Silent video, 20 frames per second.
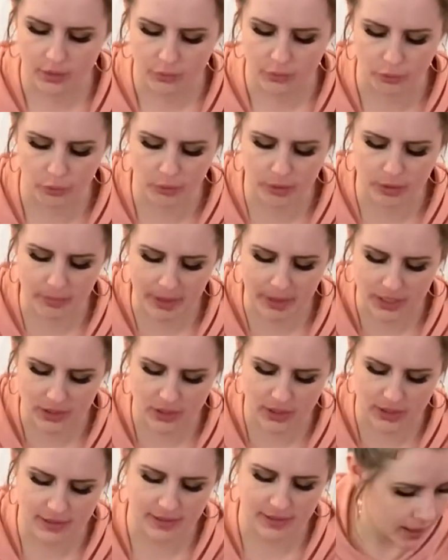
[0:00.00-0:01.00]
ruin the
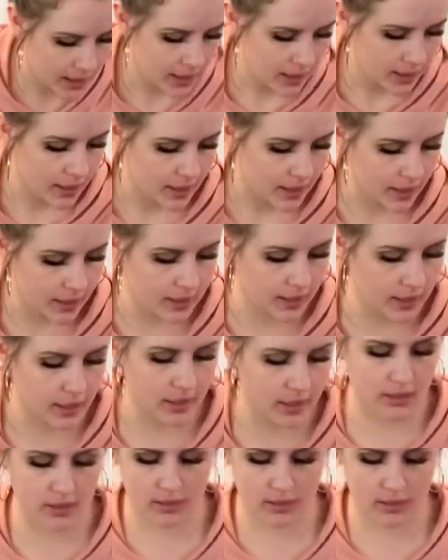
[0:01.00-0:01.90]
pages. And then